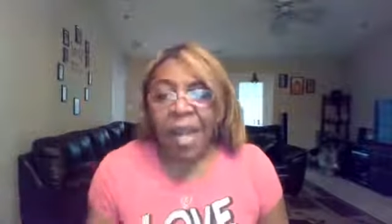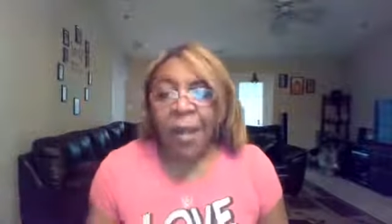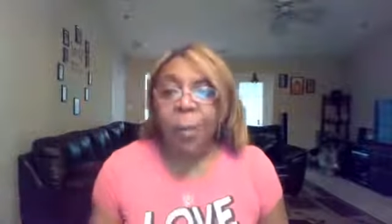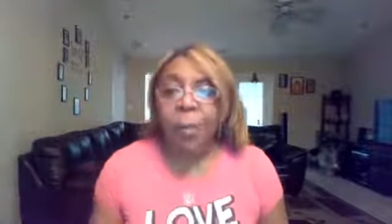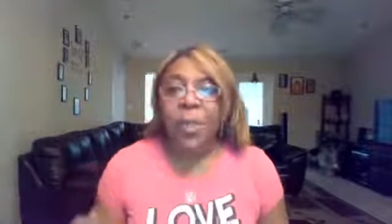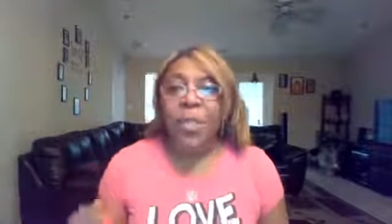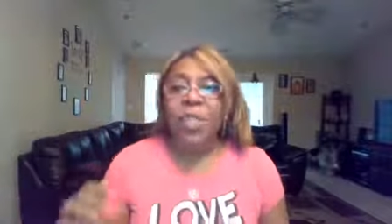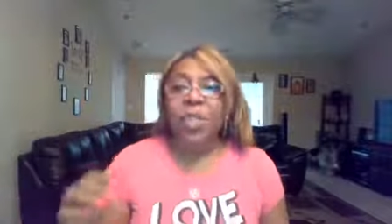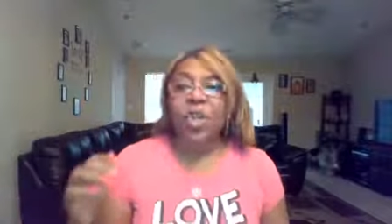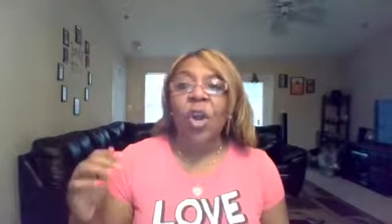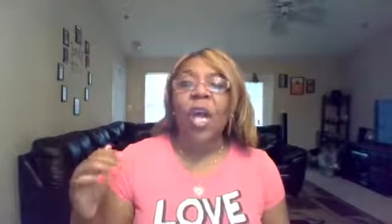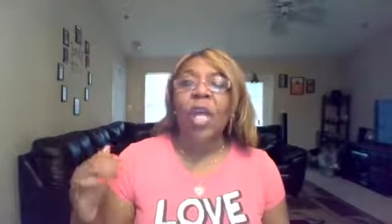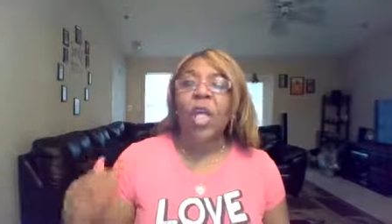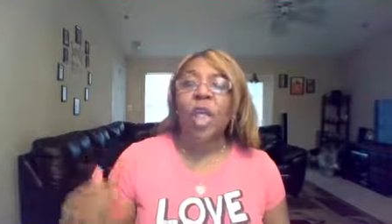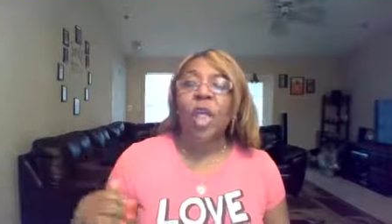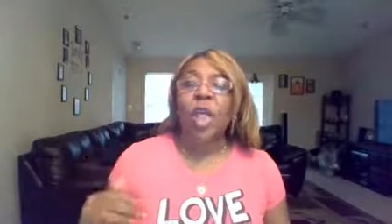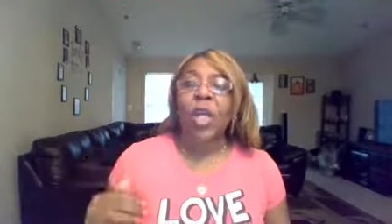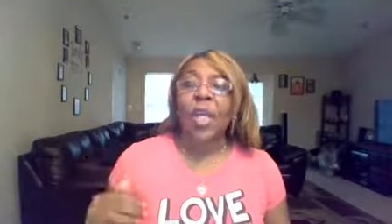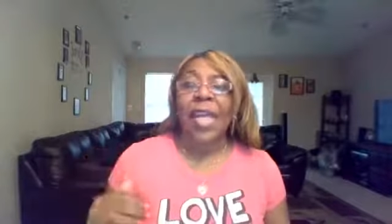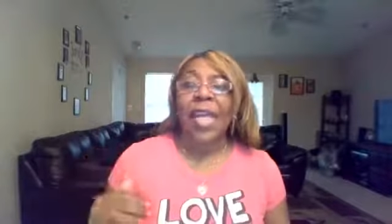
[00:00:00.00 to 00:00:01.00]
and we
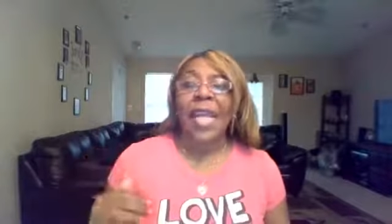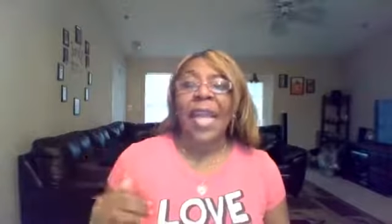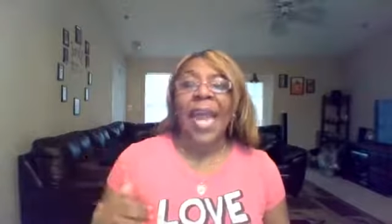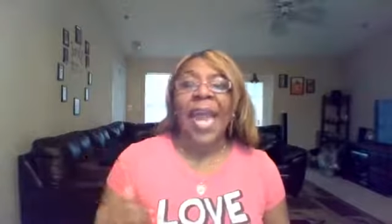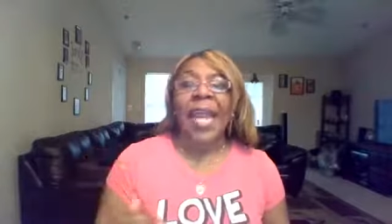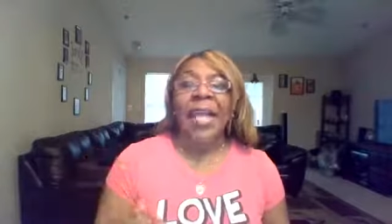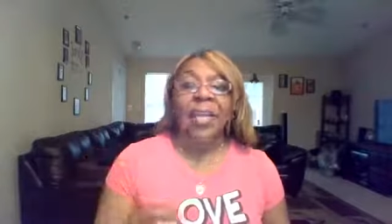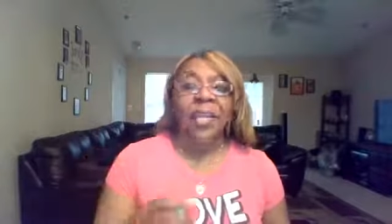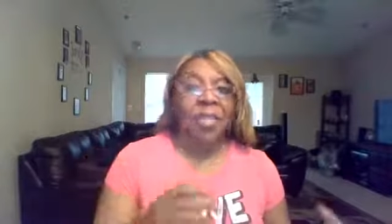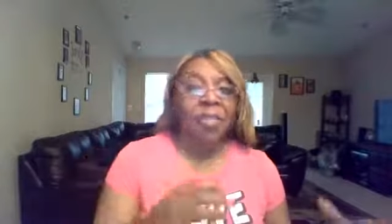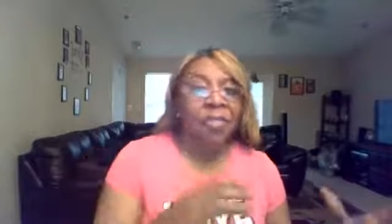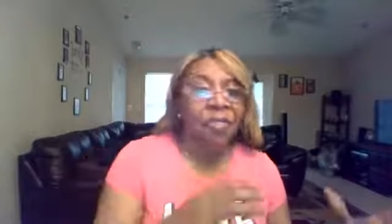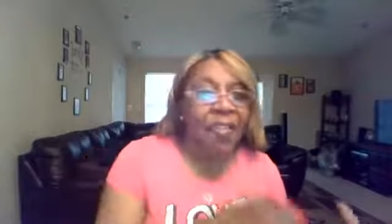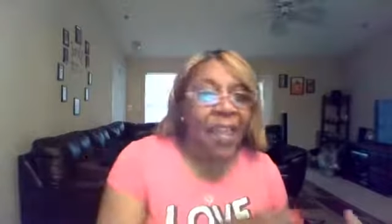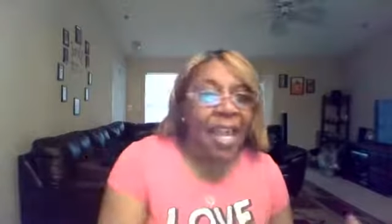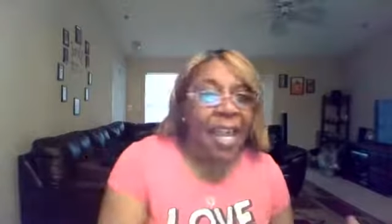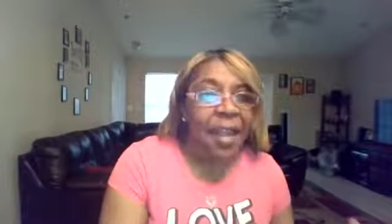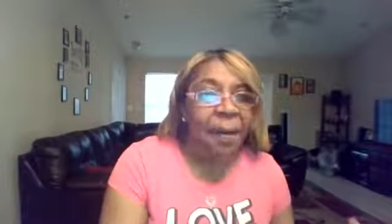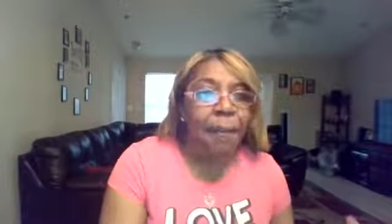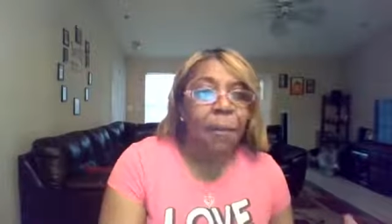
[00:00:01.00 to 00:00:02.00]
start looking at the
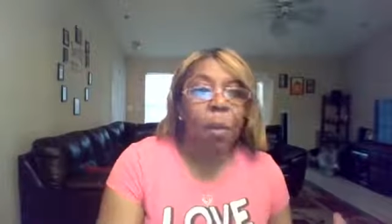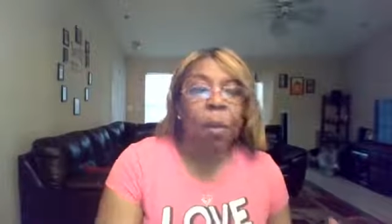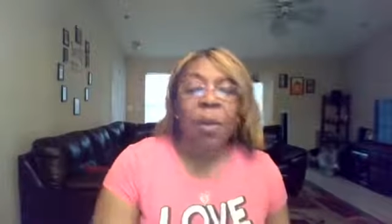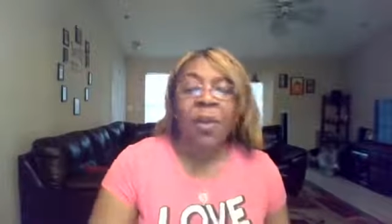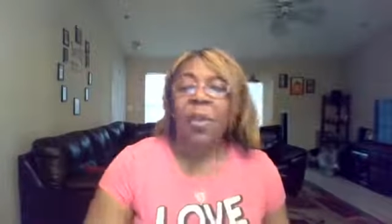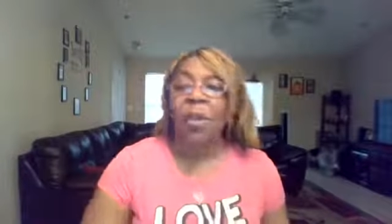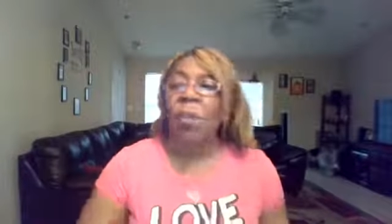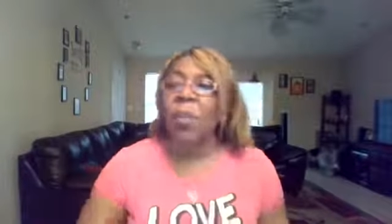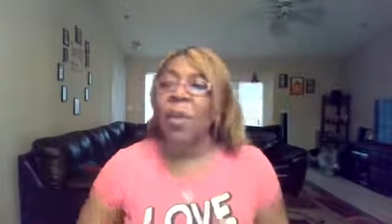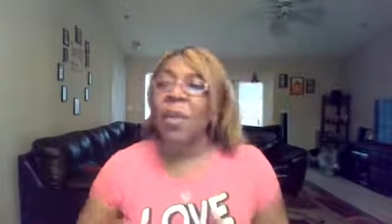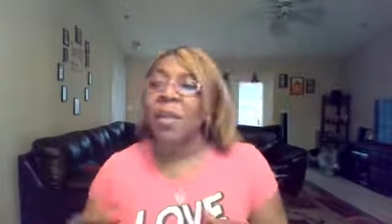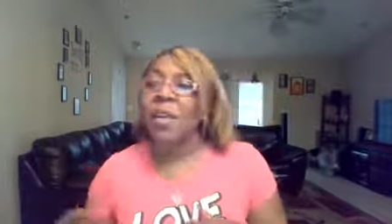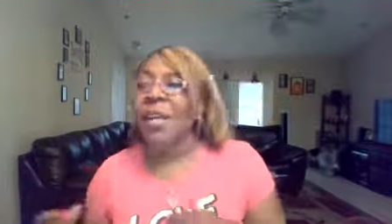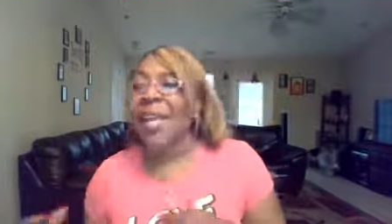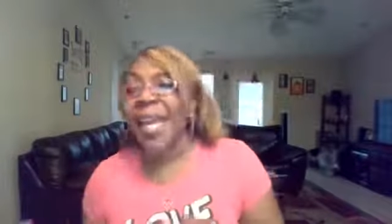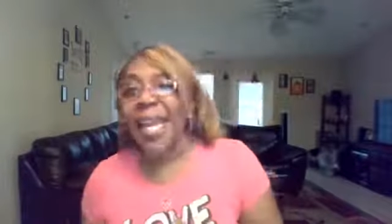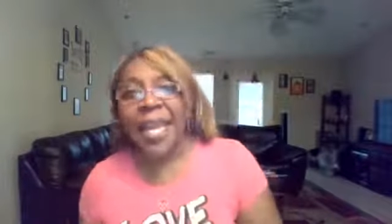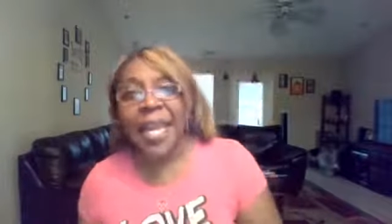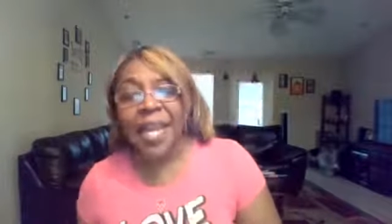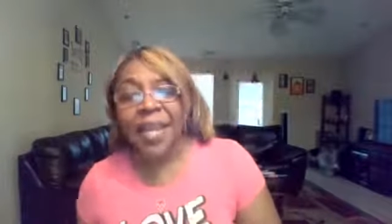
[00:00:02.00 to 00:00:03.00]
thing more than we're
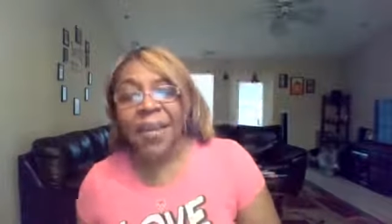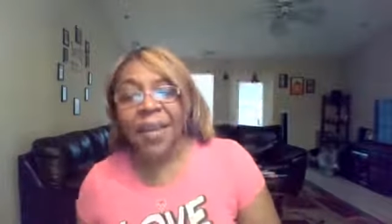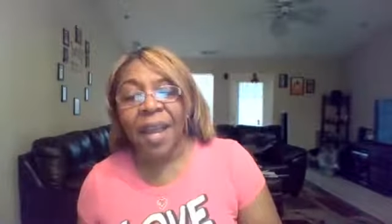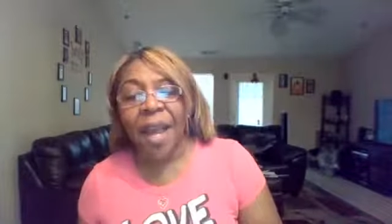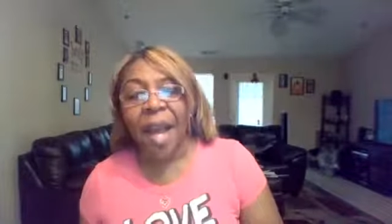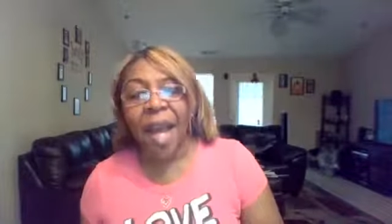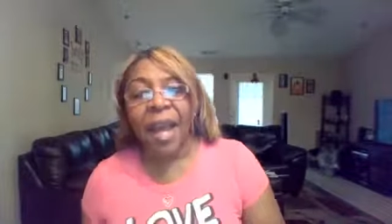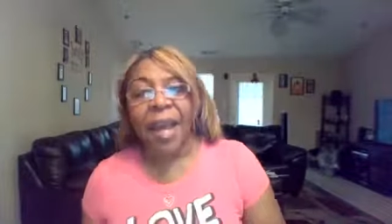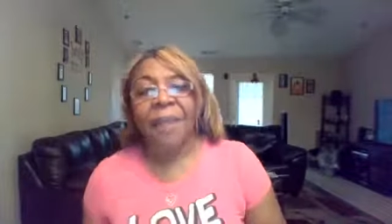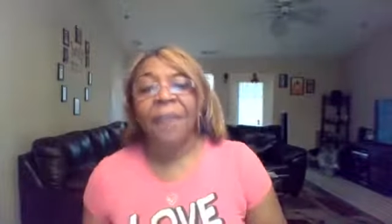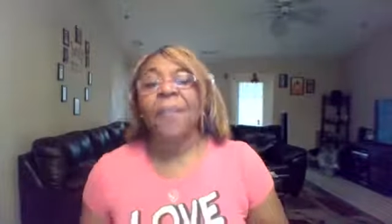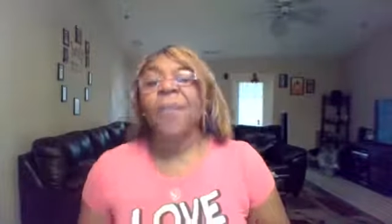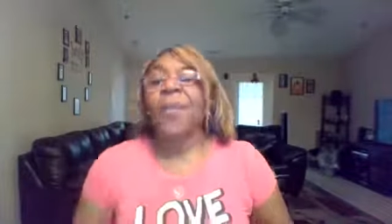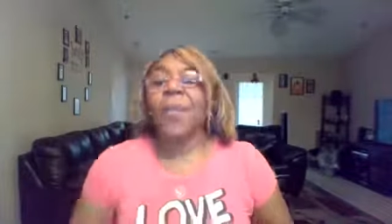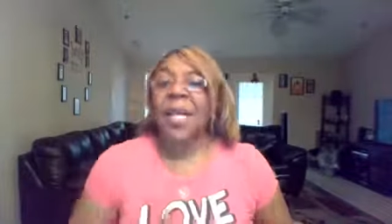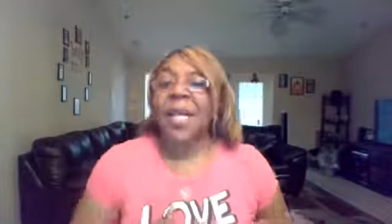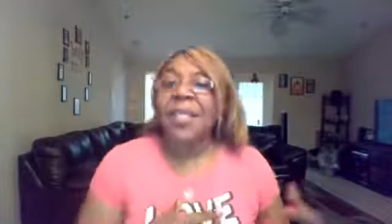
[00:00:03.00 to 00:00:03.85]
looking at God.